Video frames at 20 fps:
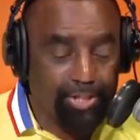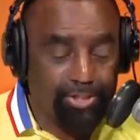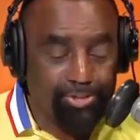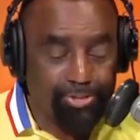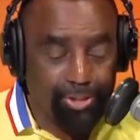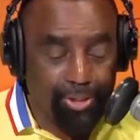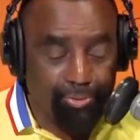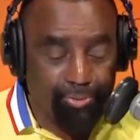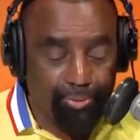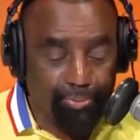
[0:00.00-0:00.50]

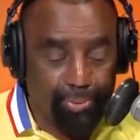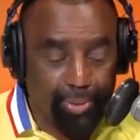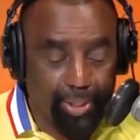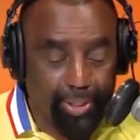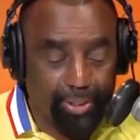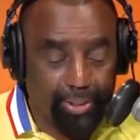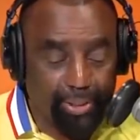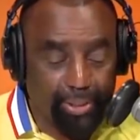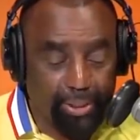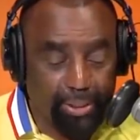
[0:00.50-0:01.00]
Yesterday,
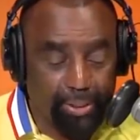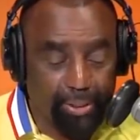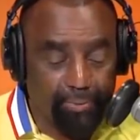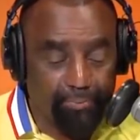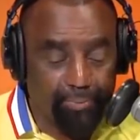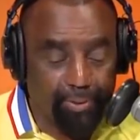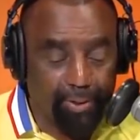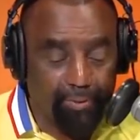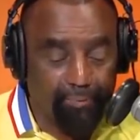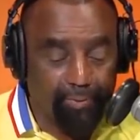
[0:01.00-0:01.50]
we played a
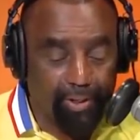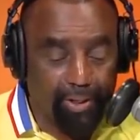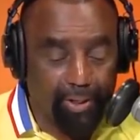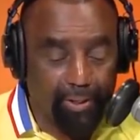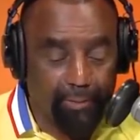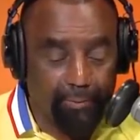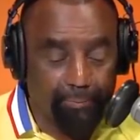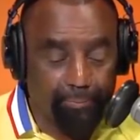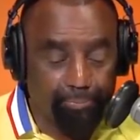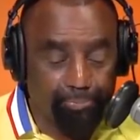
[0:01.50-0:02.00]
clip
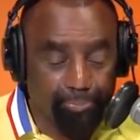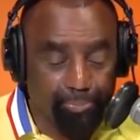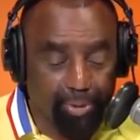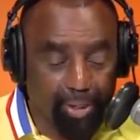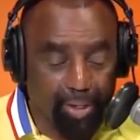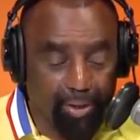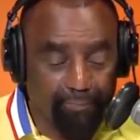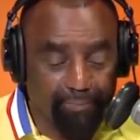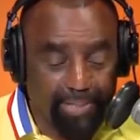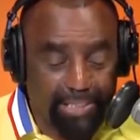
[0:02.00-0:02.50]
of, uh,
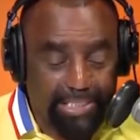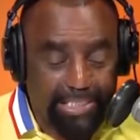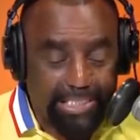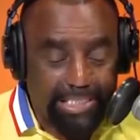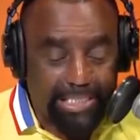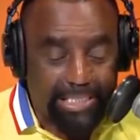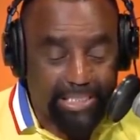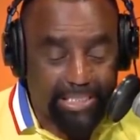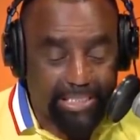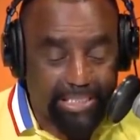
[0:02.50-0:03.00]
of
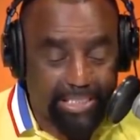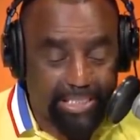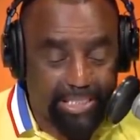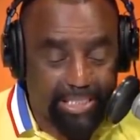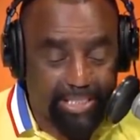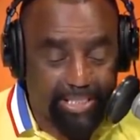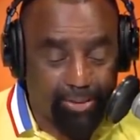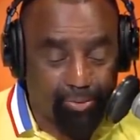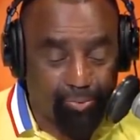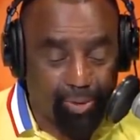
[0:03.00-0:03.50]
the
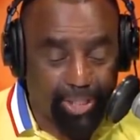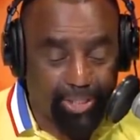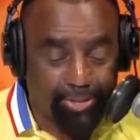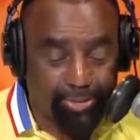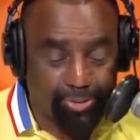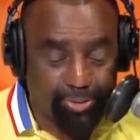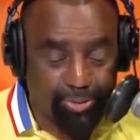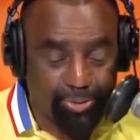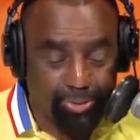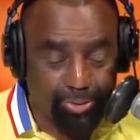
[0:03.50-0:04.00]
CDC
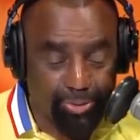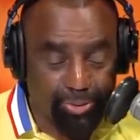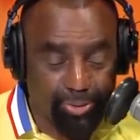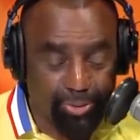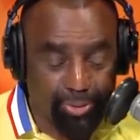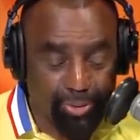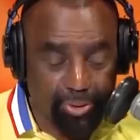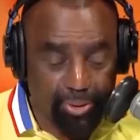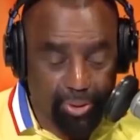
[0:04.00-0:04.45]
director,